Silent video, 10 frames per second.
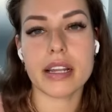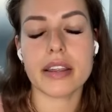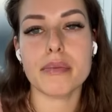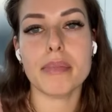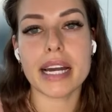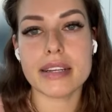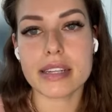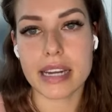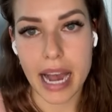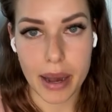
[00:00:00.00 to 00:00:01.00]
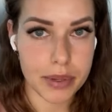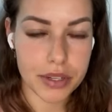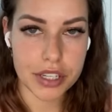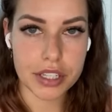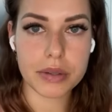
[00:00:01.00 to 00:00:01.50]
Nothing bad is going to
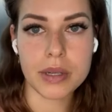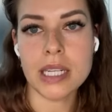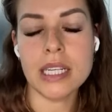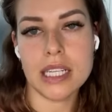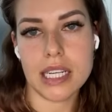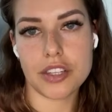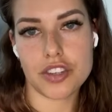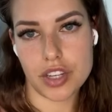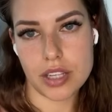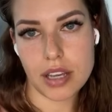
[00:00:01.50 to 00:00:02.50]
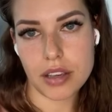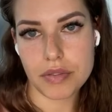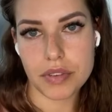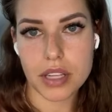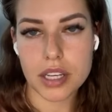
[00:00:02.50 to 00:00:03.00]
happen to you. It's just that
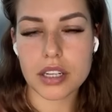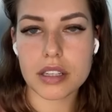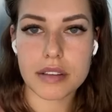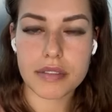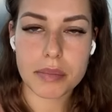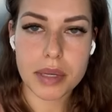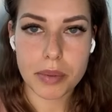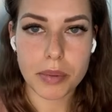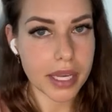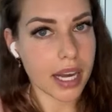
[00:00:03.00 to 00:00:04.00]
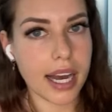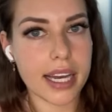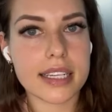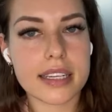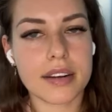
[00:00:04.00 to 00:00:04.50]
you feel like you're leaving people
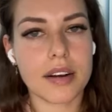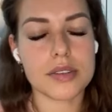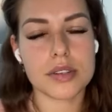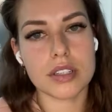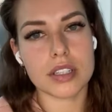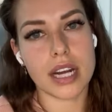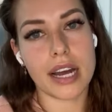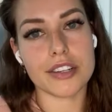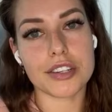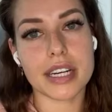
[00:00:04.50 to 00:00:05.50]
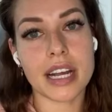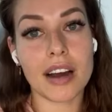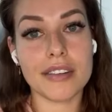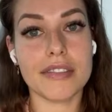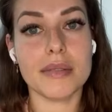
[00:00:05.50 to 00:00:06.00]
behind and also you're entering
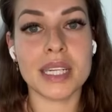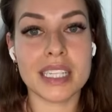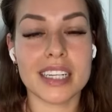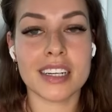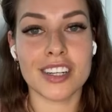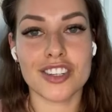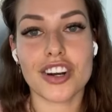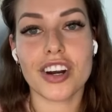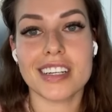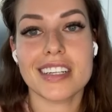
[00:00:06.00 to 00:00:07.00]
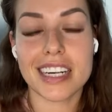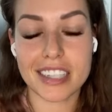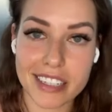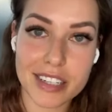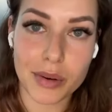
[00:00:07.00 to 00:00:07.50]
unfamiliar, uncharted
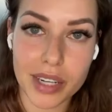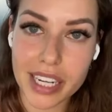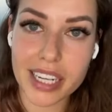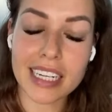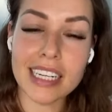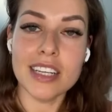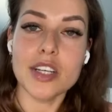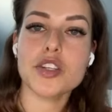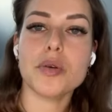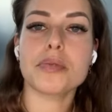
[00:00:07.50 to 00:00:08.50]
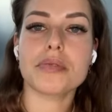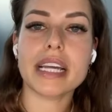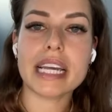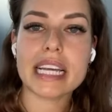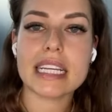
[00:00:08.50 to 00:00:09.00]
territory. So
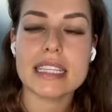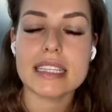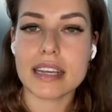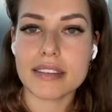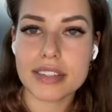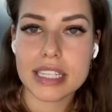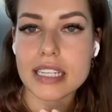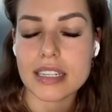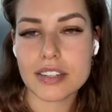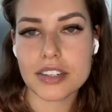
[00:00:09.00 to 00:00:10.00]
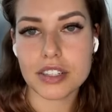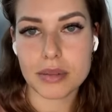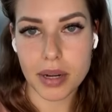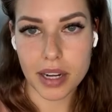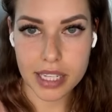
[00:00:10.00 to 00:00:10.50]
bringing safety into
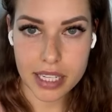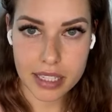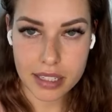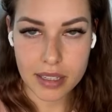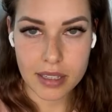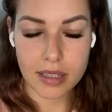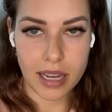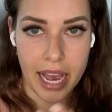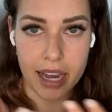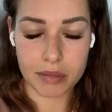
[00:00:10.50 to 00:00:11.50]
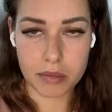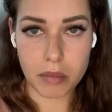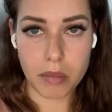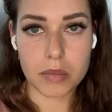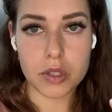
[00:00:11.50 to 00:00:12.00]
your body and
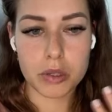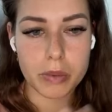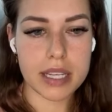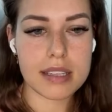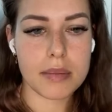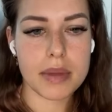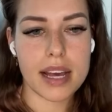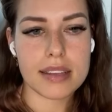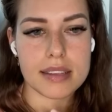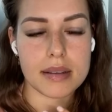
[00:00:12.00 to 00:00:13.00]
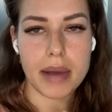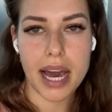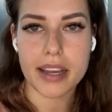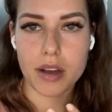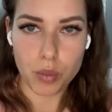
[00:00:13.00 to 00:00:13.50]
doing some of that
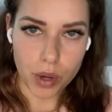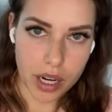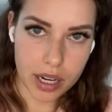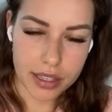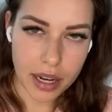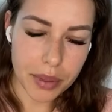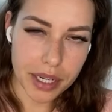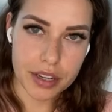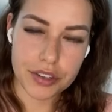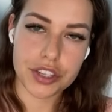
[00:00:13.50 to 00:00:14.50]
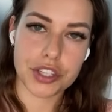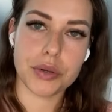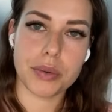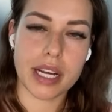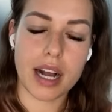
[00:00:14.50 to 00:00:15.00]
somatic work that we're going to
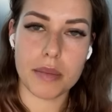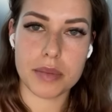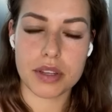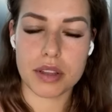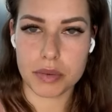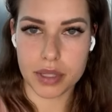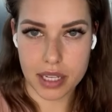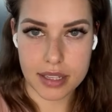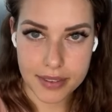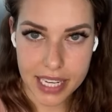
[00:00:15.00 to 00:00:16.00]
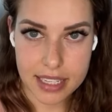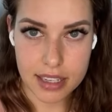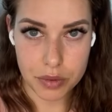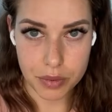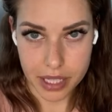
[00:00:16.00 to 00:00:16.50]
do when it comes to the release
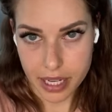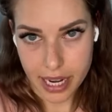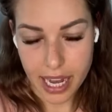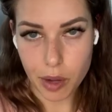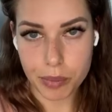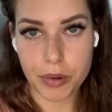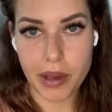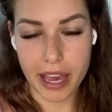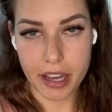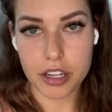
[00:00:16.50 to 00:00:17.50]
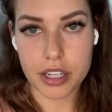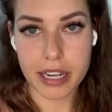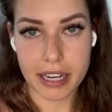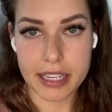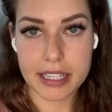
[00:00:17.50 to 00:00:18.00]
phase is really going to help you anchor
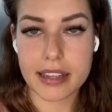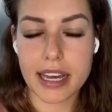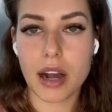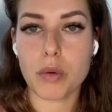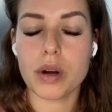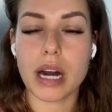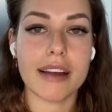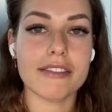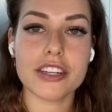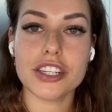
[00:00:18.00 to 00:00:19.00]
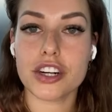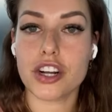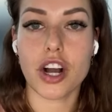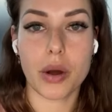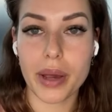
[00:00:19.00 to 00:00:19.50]
in that wherever you're
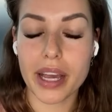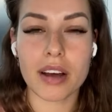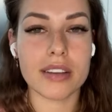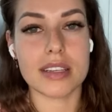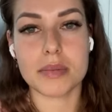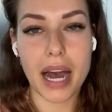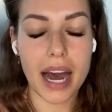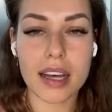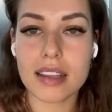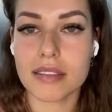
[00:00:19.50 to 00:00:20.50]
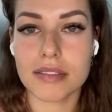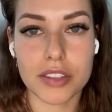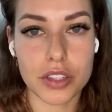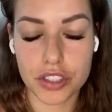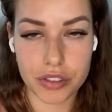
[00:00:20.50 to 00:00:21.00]
going on this path of
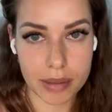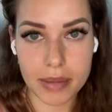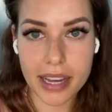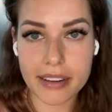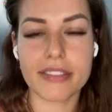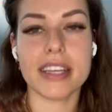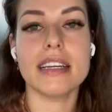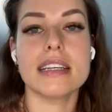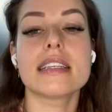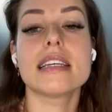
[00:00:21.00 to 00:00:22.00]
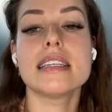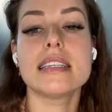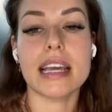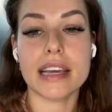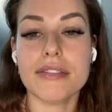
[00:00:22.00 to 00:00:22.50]
your dream life is
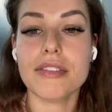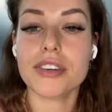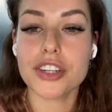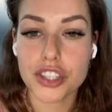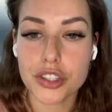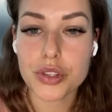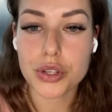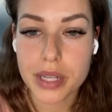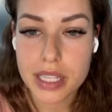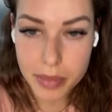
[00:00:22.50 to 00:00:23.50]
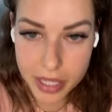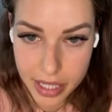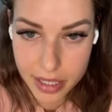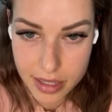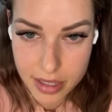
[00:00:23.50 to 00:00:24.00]
safe for you to
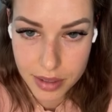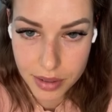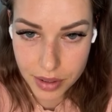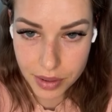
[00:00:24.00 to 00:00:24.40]
experience.